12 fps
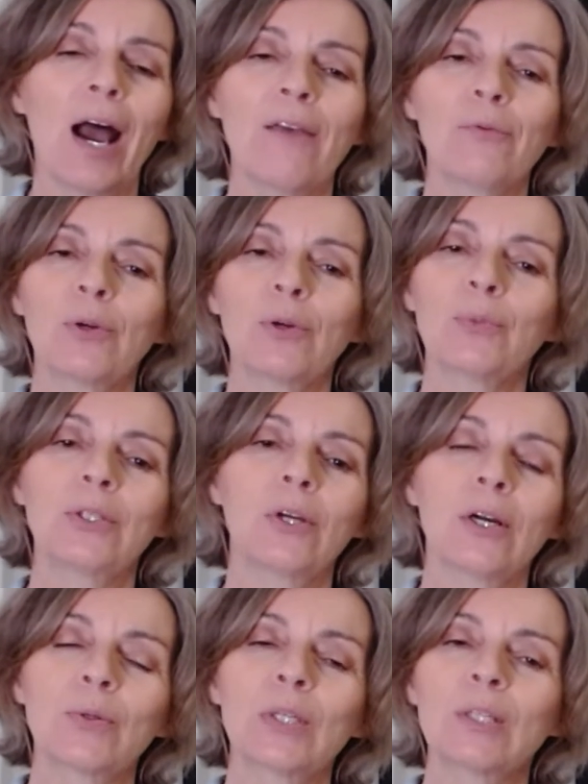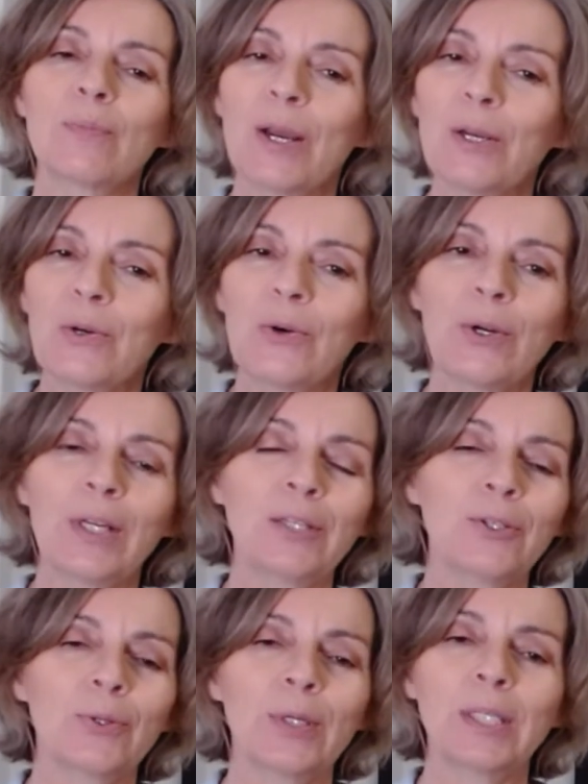I've worked with dogs with spinal cord
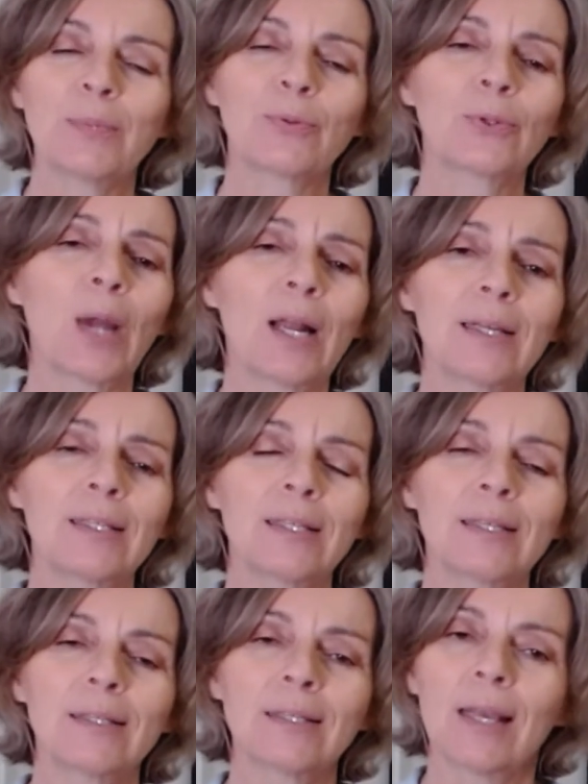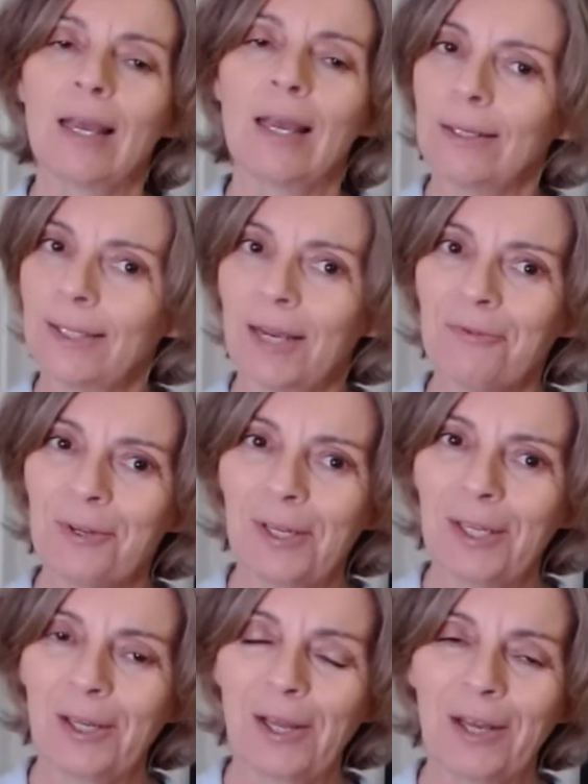injuries, paralysis,
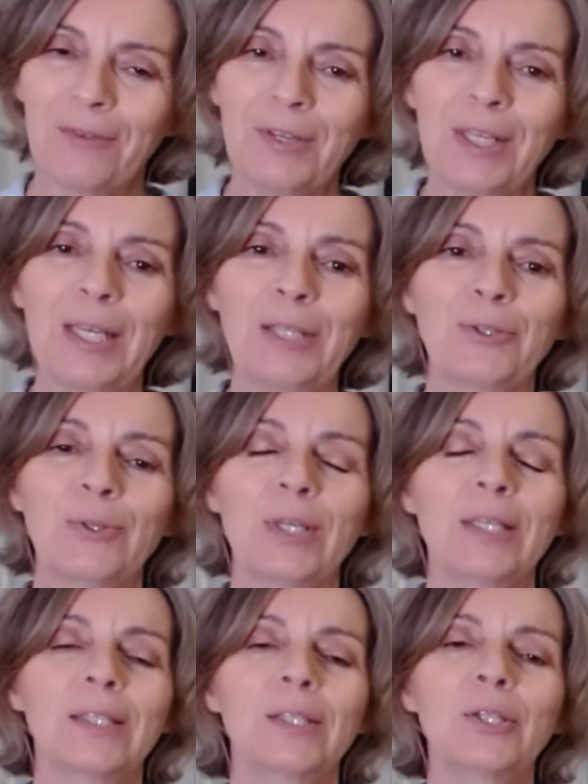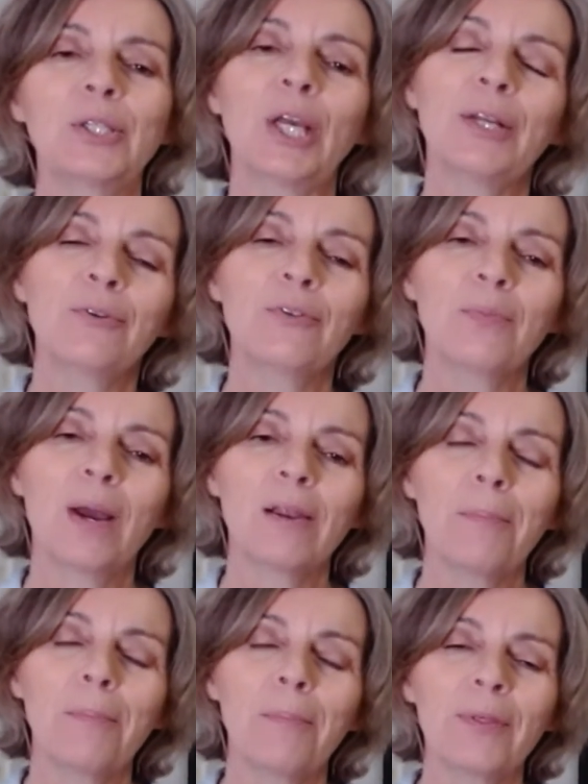definitely a lot of knee injuries, degenerative
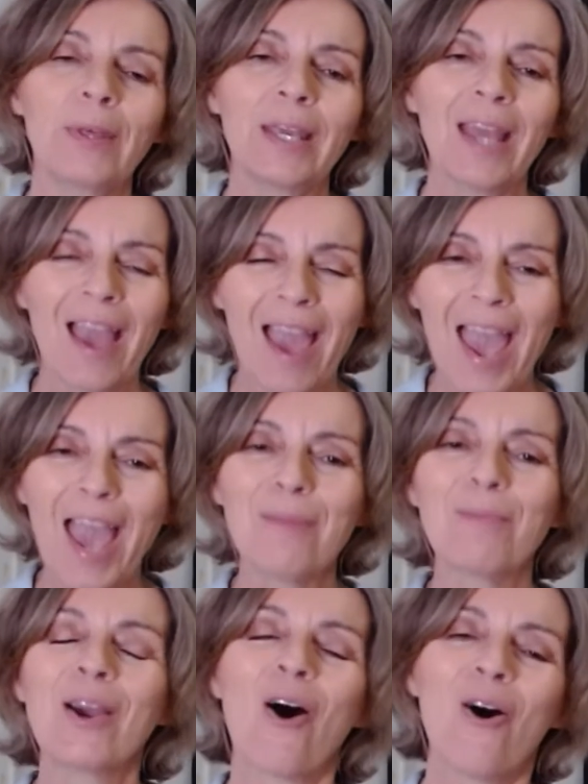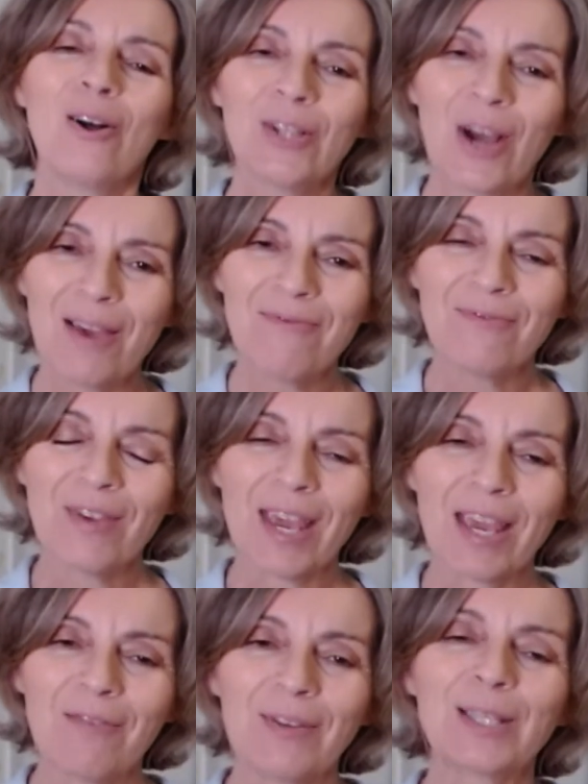myelopathy, and my all-time
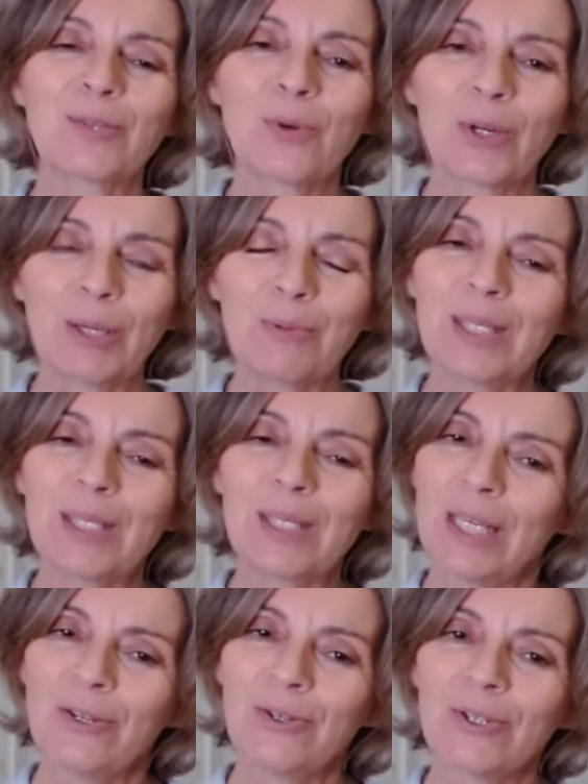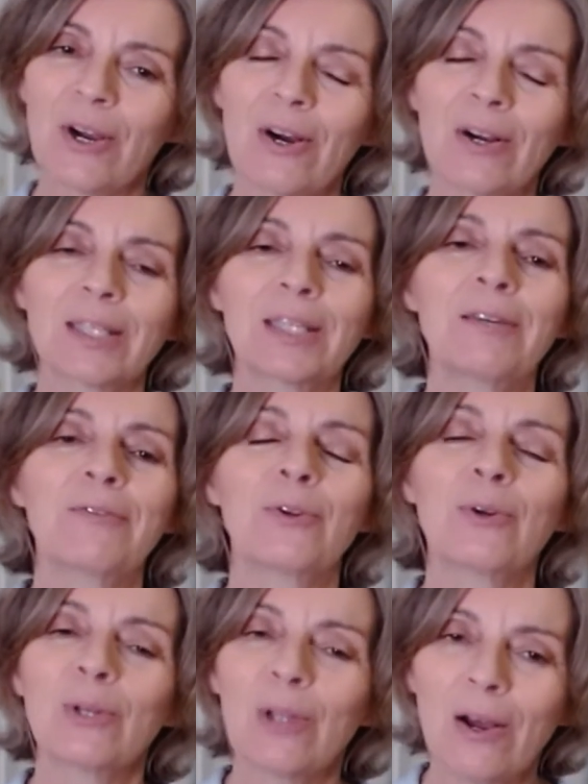fave is working with senior dogs live
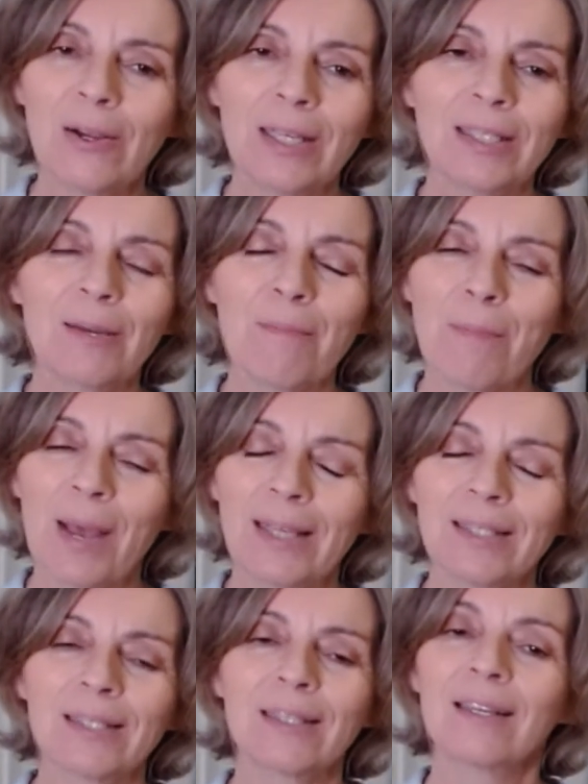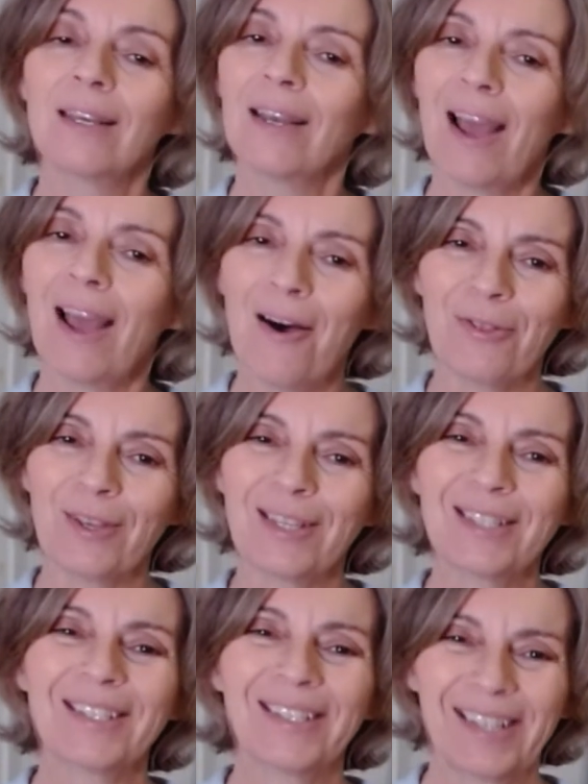their longest, best,
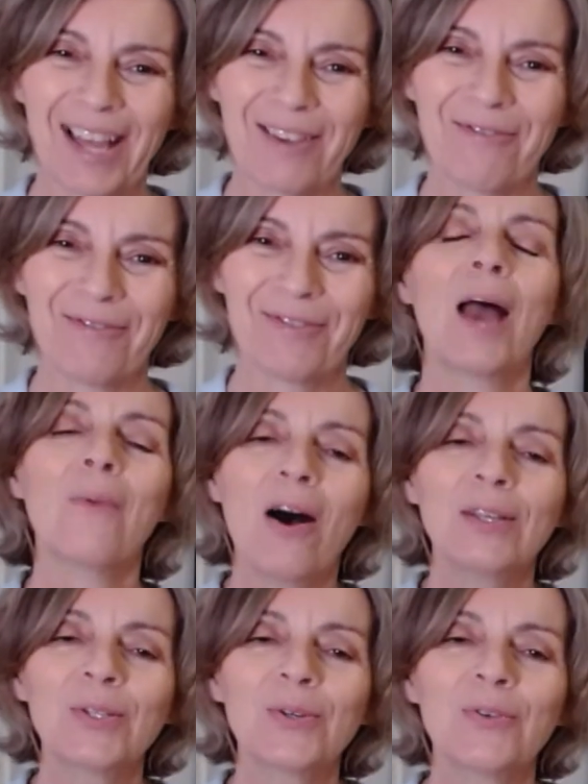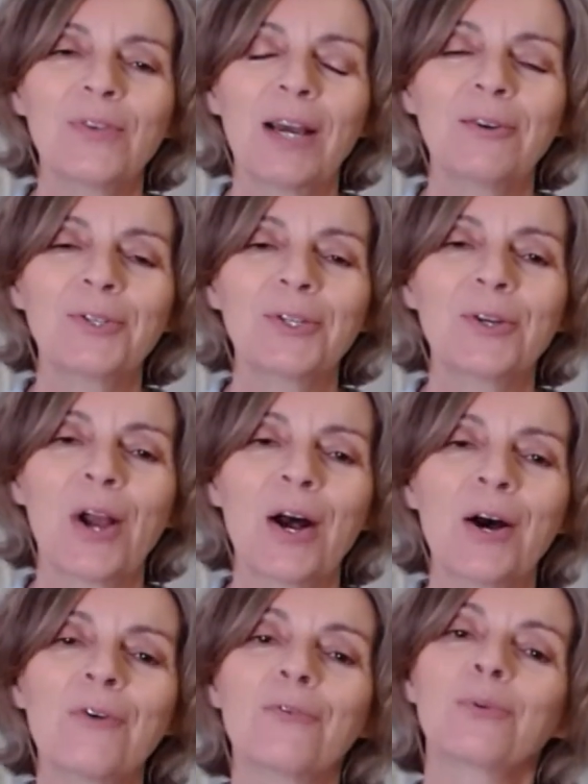healthiest life. I'm also the founder
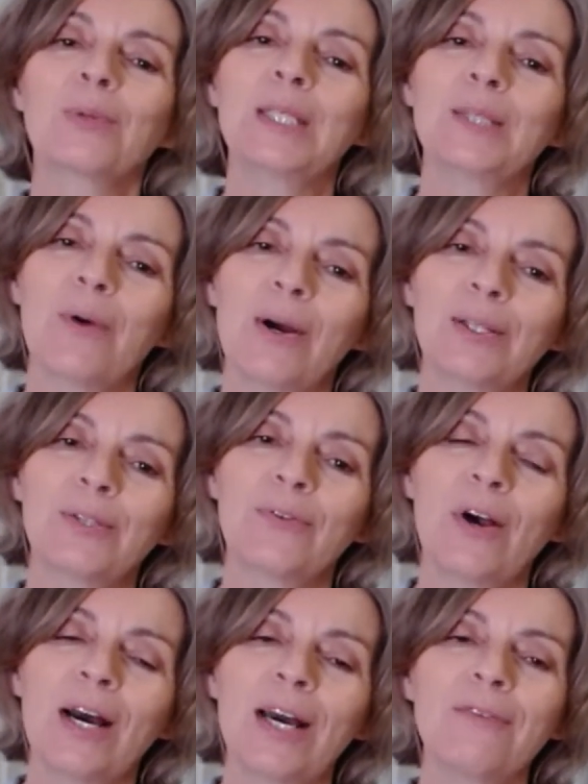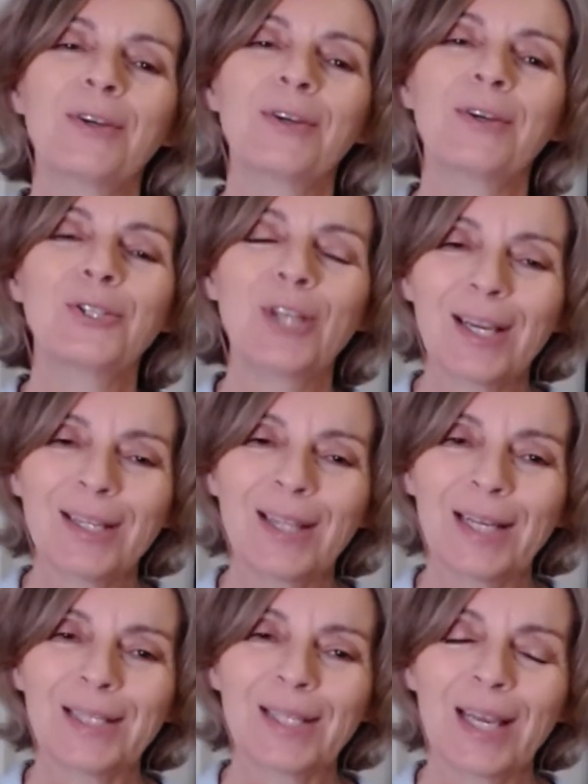of Response 5. Check
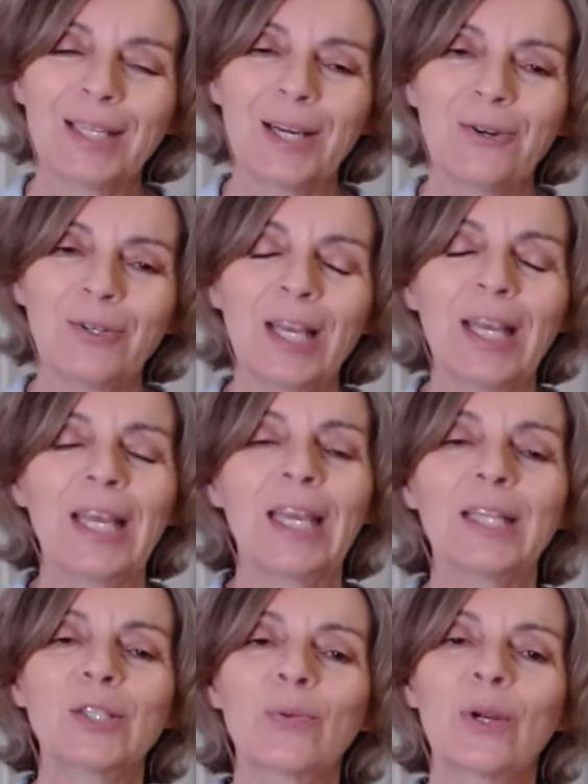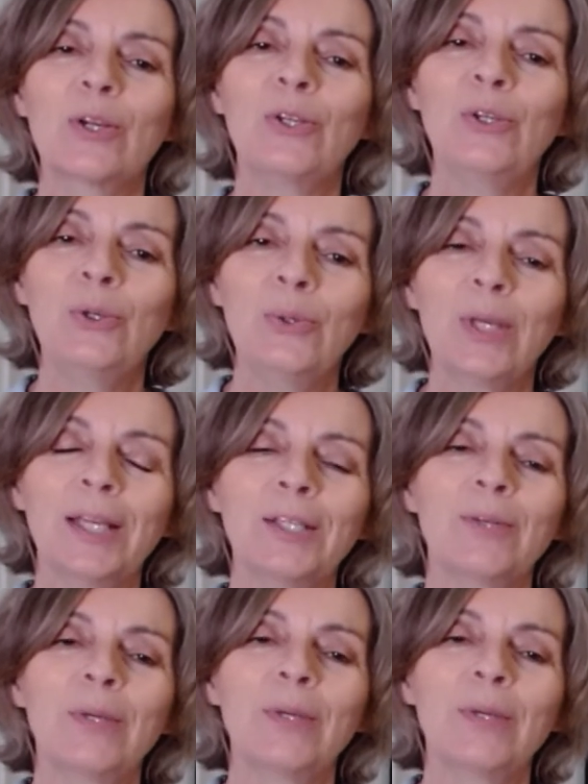that site out. It's where you
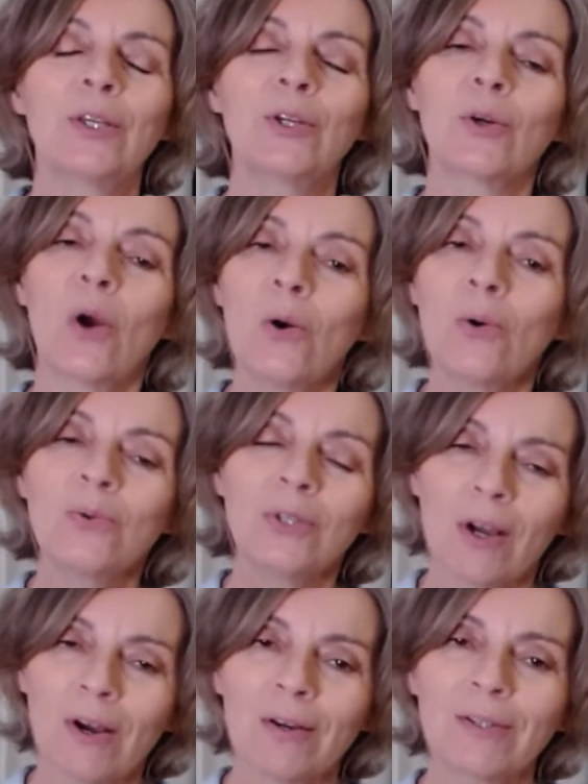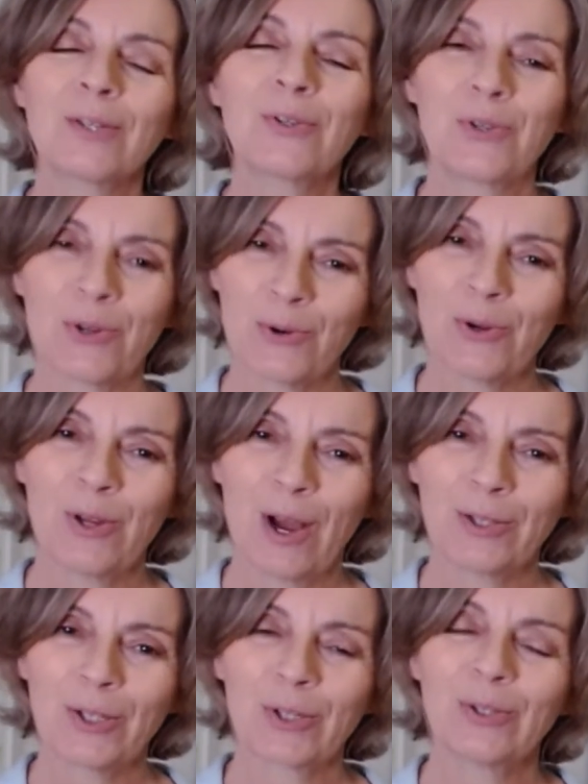get to be your own dog's
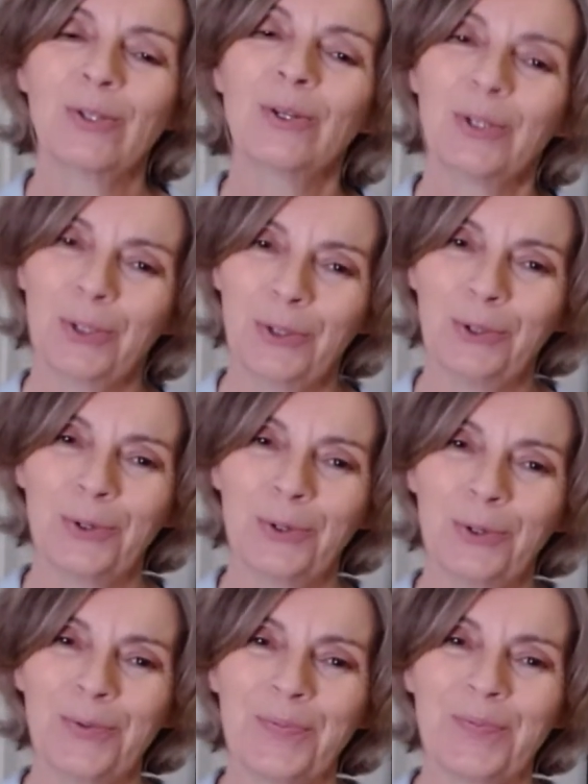neurological guru.